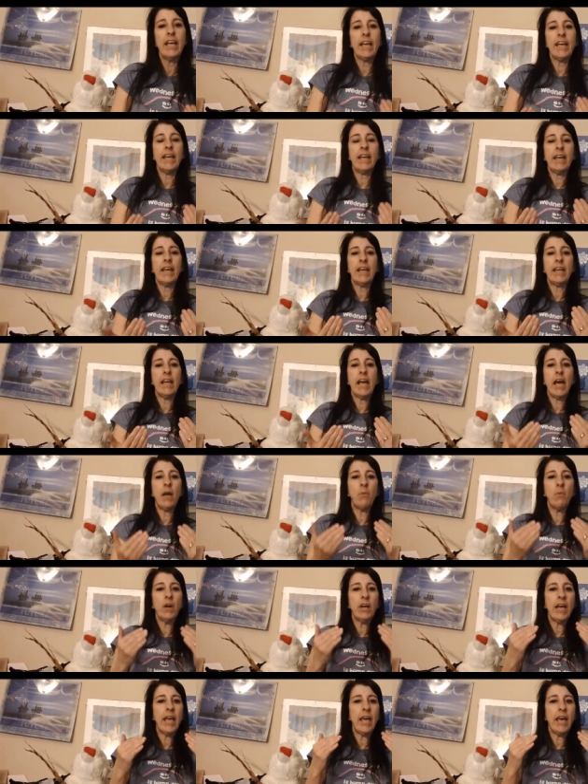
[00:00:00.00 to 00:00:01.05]
And I
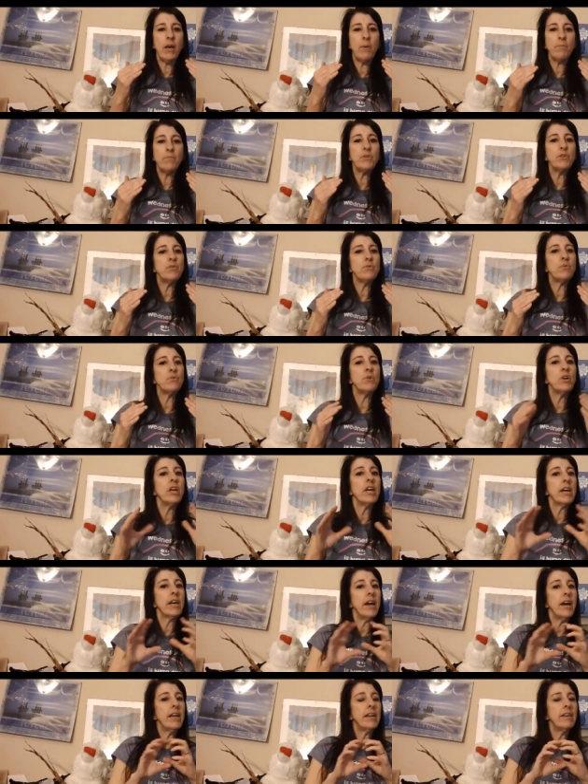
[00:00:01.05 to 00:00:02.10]
want to help you
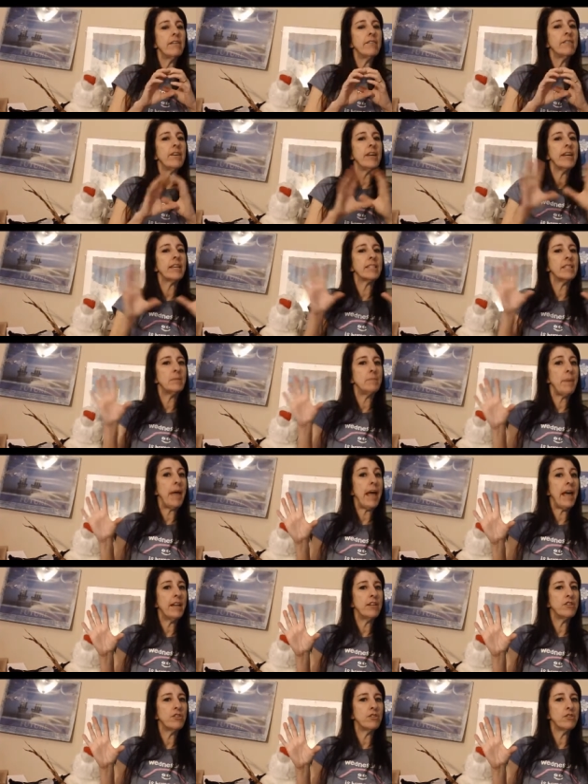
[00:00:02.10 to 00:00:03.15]
kind of
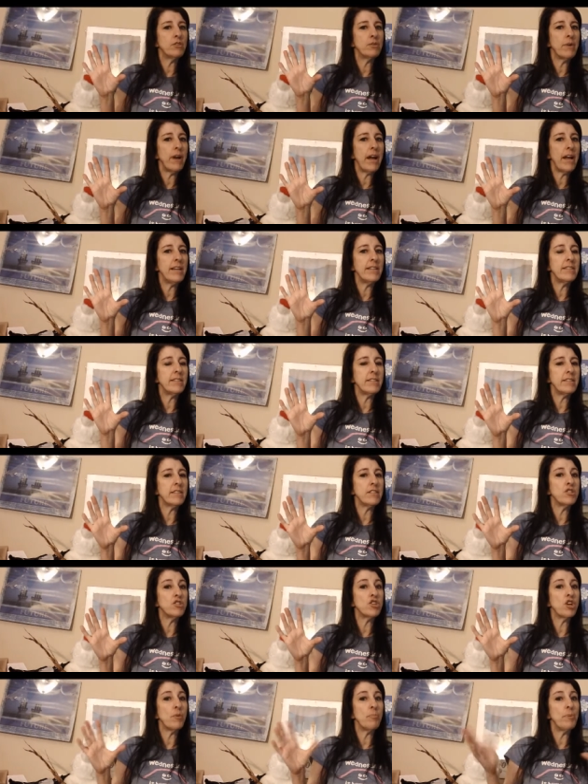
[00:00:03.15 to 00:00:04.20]
expand your horizons and
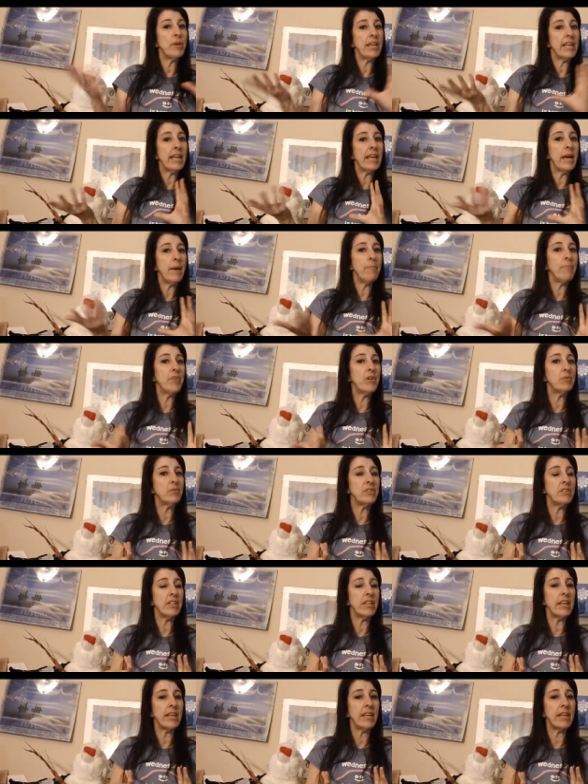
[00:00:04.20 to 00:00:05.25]
start picking up those
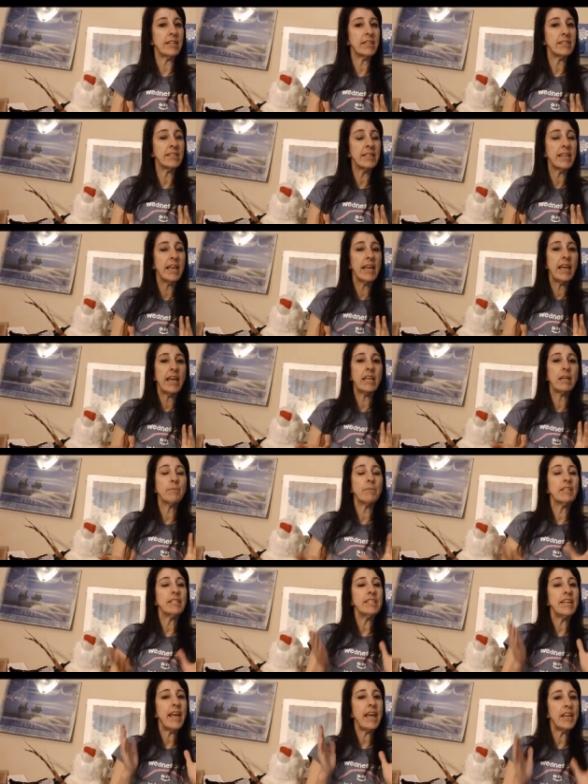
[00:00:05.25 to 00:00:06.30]
things. And I'm
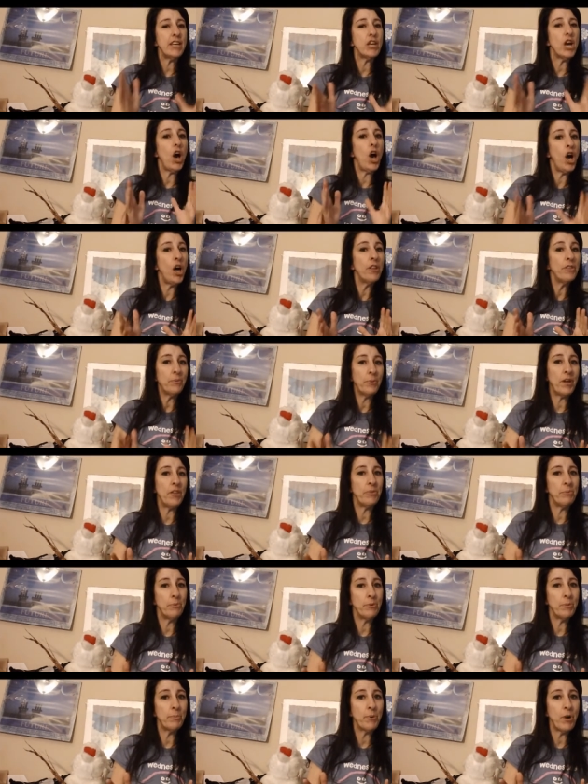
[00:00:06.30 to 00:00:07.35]
going to take you all the way
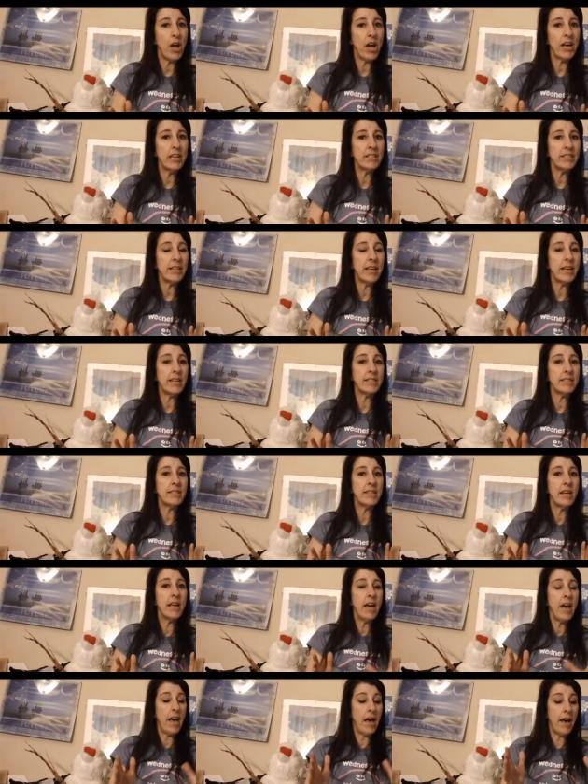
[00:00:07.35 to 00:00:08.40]
through the process
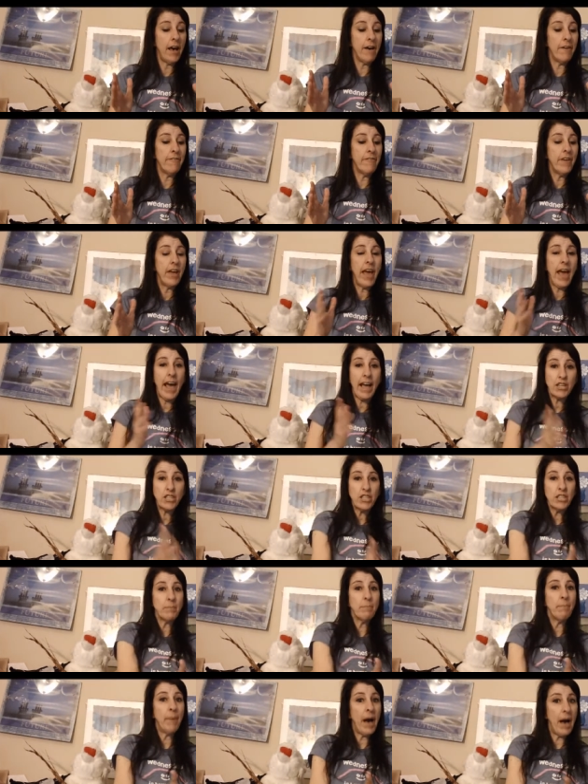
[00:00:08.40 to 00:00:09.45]
of
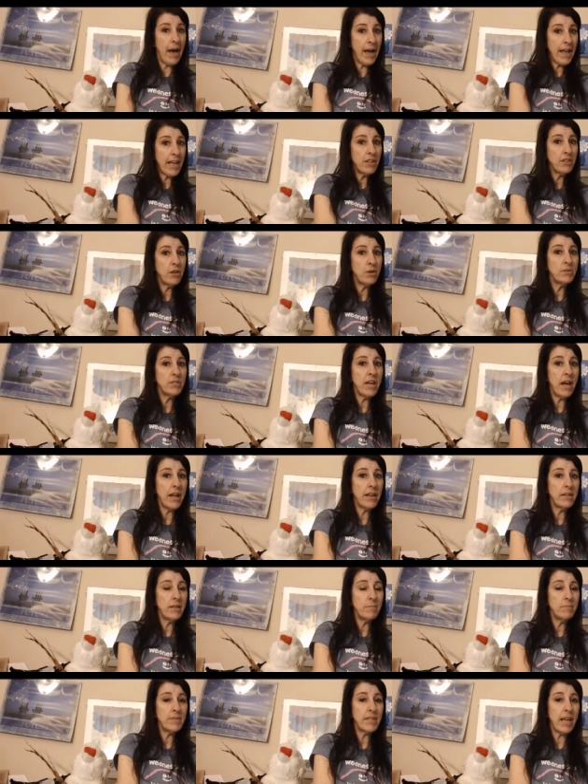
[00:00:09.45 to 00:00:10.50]
actually buying those
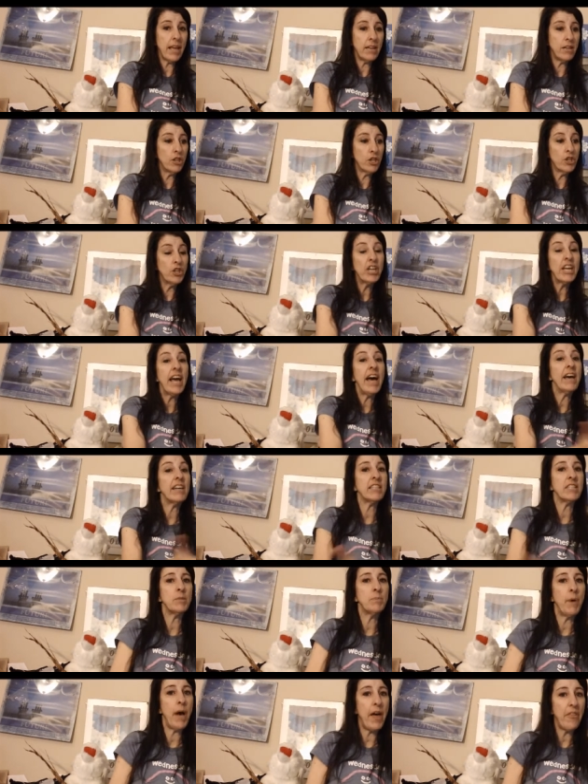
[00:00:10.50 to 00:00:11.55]
items and learning how to
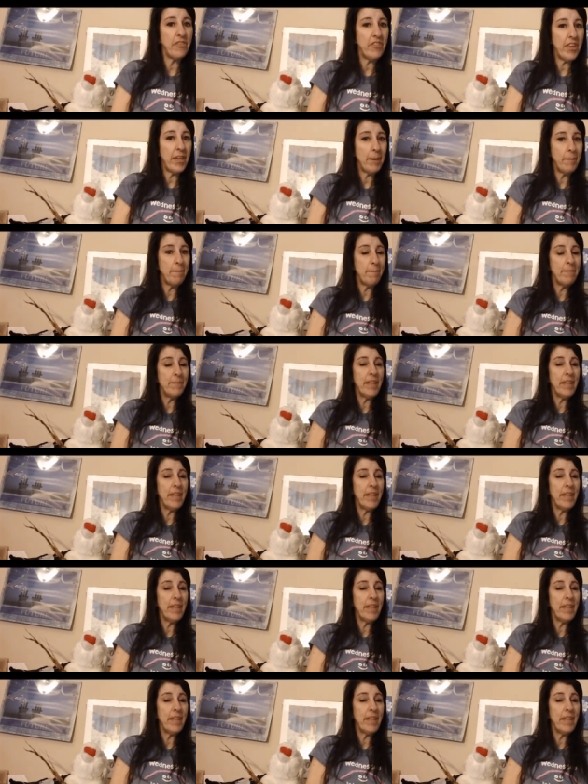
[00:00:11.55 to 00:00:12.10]
spot them